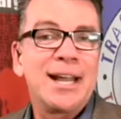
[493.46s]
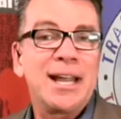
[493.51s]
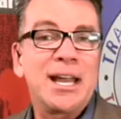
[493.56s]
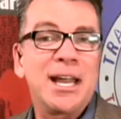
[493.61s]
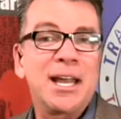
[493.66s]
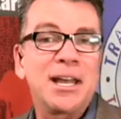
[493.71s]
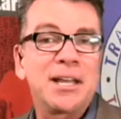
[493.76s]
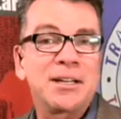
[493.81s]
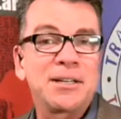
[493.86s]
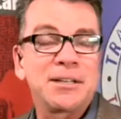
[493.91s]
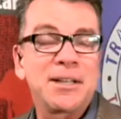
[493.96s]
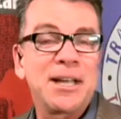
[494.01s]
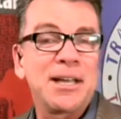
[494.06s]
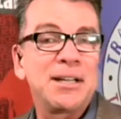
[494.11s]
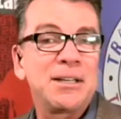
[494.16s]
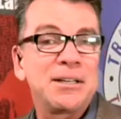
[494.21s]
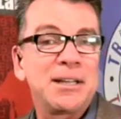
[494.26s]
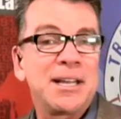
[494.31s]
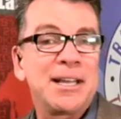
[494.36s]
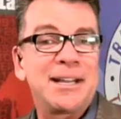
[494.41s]
And,
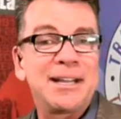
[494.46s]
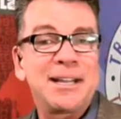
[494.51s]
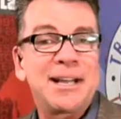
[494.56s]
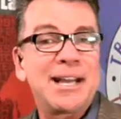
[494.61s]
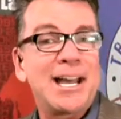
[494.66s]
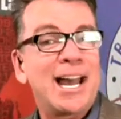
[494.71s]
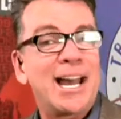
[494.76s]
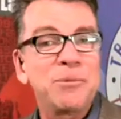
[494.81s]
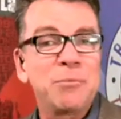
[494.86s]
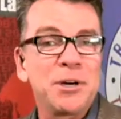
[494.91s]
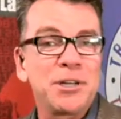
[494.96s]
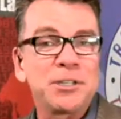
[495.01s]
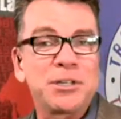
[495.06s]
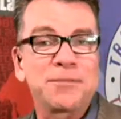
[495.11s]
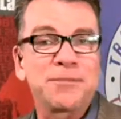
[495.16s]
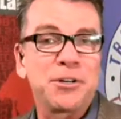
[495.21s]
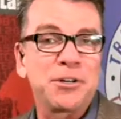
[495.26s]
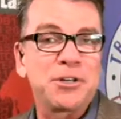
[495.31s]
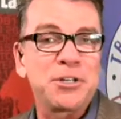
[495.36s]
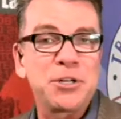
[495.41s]
and, and I wonder
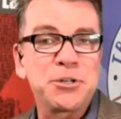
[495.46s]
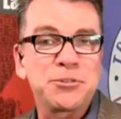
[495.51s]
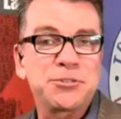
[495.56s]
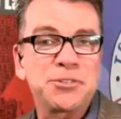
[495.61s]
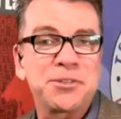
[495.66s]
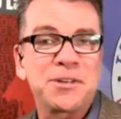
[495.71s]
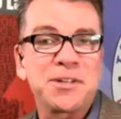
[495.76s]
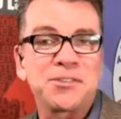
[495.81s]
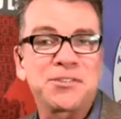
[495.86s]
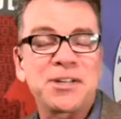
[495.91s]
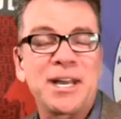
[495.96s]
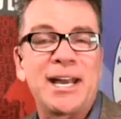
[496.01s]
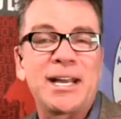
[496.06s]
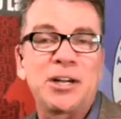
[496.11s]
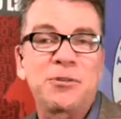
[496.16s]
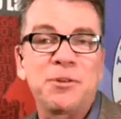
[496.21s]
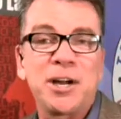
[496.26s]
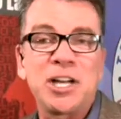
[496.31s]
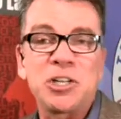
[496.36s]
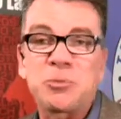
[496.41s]
if they're used to these
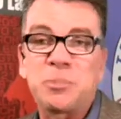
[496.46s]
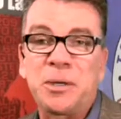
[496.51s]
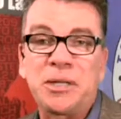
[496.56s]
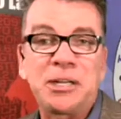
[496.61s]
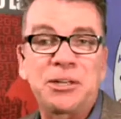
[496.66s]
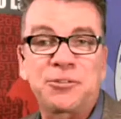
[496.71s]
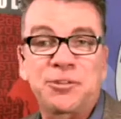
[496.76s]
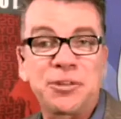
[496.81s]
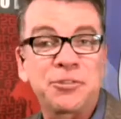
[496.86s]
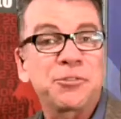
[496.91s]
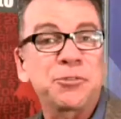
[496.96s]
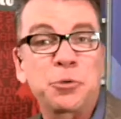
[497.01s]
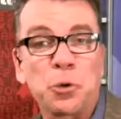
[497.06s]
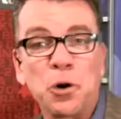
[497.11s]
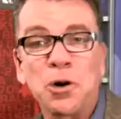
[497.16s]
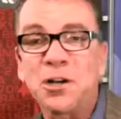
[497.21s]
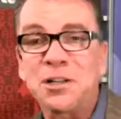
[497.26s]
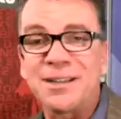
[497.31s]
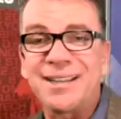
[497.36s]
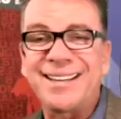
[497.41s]
kind of rates, because
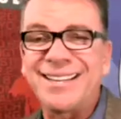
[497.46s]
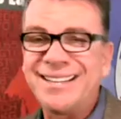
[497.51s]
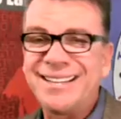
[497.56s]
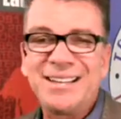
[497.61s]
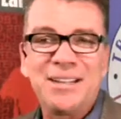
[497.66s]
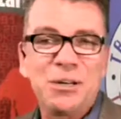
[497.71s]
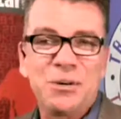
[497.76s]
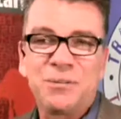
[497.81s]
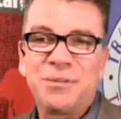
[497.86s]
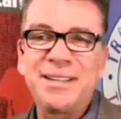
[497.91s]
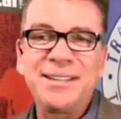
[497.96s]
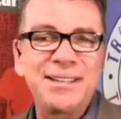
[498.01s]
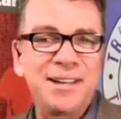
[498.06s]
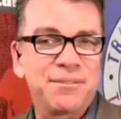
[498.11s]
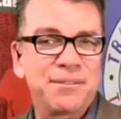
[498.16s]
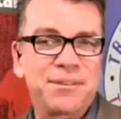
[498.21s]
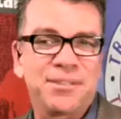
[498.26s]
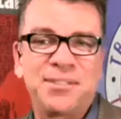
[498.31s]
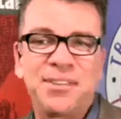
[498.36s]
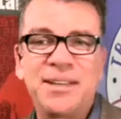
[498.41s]
historically we've
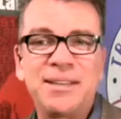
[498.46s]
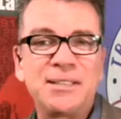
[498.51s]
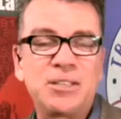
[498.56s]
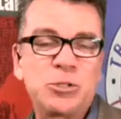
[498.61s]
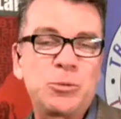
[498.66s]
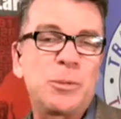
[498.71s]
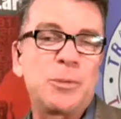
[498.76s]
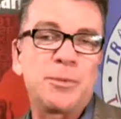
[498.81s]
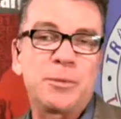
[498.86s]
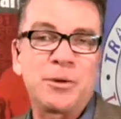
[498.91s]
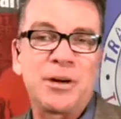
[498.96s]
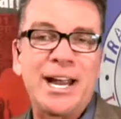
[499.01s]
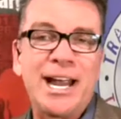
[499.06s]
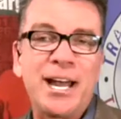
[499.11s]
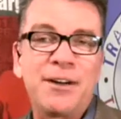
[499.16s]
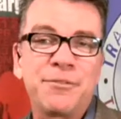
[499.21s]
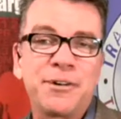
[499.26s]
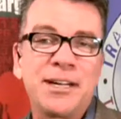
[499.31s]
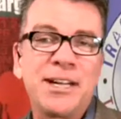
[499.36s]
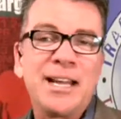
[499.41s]
never seen this before,
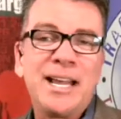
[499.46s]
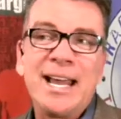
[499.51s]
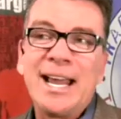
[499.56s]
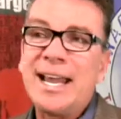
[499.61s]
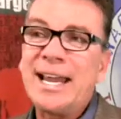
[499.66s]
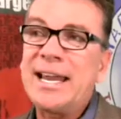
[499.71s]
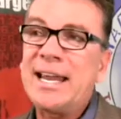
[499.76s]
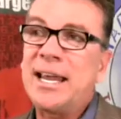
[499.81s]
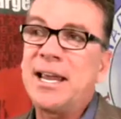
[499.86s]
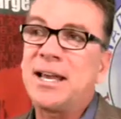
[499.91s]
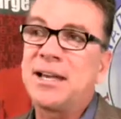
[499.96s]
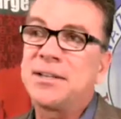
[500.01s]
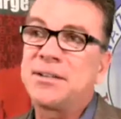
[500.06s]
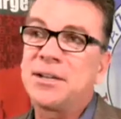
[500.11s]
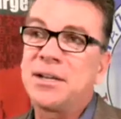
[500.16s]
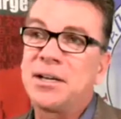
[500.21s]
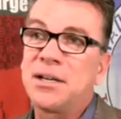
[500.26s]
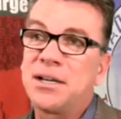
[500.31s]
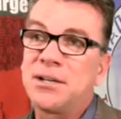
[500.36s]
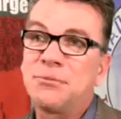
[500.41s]
have we?
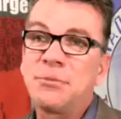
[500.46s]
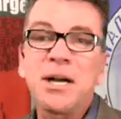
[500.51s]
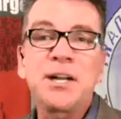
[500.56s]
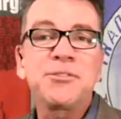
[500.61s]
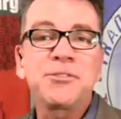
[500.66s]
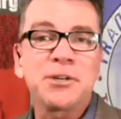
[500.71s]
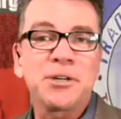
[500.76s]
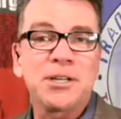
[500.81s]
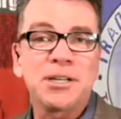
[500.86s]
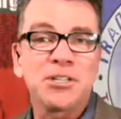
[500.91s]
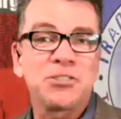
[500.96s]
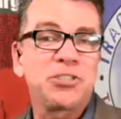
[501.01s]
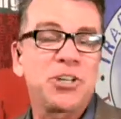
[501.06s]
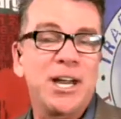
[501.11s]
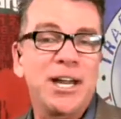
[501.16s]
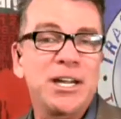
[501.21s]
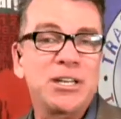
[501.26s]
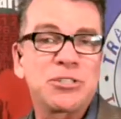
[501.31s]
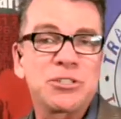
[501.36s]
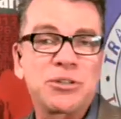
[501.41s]
And, uh, and rates are going to
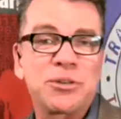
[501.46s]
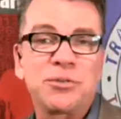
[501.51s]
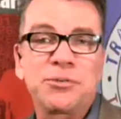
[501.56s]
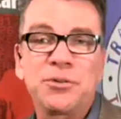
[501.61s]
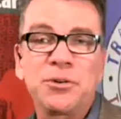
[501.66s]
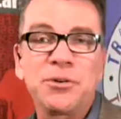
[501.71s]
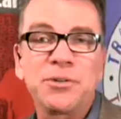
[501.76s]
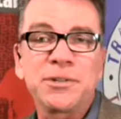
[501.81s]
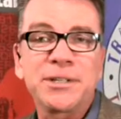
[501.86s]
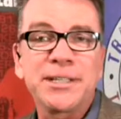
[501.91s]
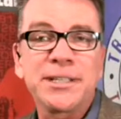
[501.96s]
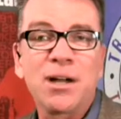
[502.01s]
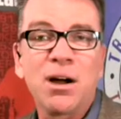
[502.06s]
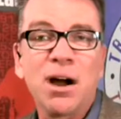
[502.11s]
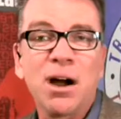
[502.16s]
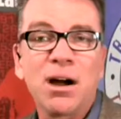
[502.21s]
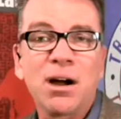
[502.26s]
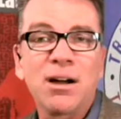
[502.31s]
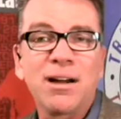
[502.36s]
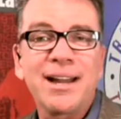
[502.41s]
change. They certainly
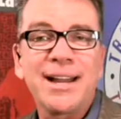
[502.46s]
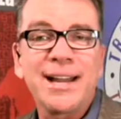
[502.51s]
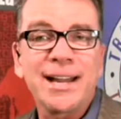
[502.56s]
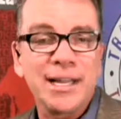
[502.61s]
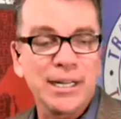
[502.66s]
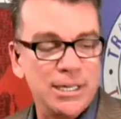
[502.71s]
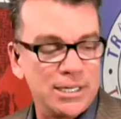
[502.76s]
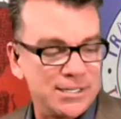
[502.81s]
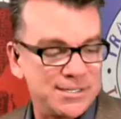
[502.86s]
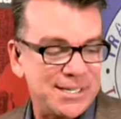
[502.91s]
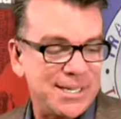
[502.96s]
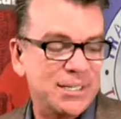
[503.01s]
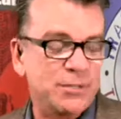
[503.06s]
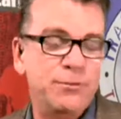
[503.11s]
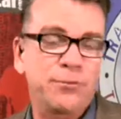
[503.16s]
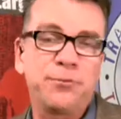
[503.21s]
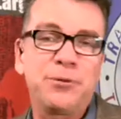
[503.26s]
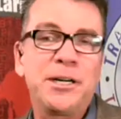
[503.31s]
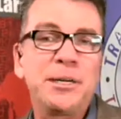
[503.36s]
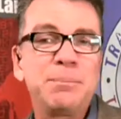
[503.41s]
are. And it's
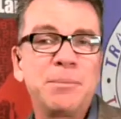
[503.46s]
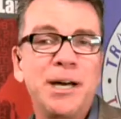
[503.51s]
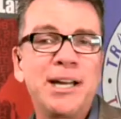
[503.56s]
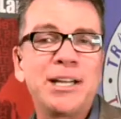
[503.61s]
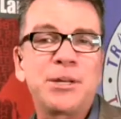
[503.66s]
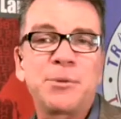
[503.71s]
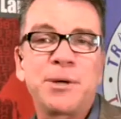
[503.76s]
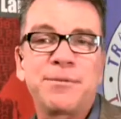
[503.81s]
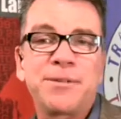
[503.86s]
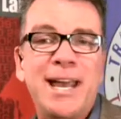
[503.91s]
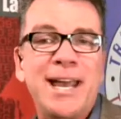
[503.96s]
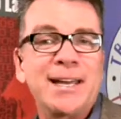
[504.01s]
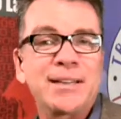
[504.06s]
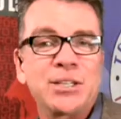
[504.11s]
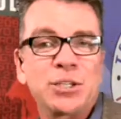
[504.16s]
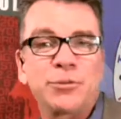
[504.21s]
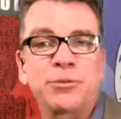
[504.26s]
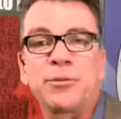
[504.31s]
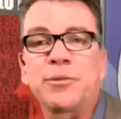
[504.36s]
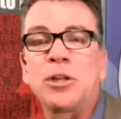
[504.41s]
like free money. We've had
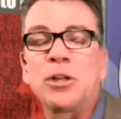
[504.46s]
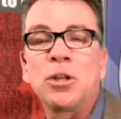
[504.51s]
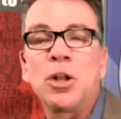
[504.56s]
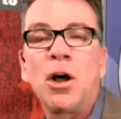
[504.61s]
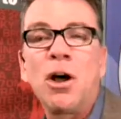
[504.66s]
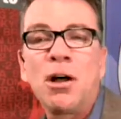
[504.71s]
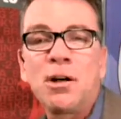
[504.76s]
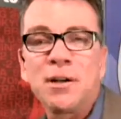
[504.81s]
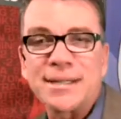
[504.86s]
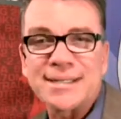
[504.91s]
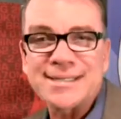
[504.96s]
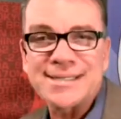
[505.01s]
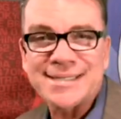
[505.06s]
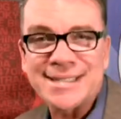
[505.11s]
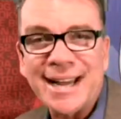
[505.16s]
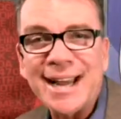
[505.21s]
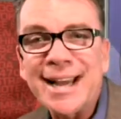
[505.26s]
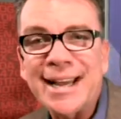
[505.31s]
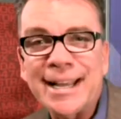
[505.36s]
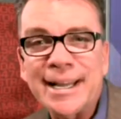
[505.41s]
this for the longest
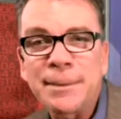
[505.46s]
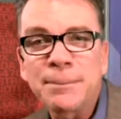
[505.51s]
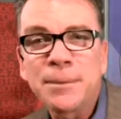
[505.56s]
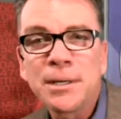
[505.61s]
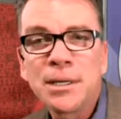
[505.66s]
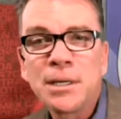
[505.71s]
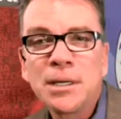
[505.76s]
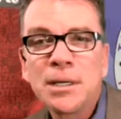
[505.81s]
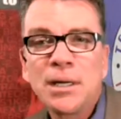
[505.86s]
time.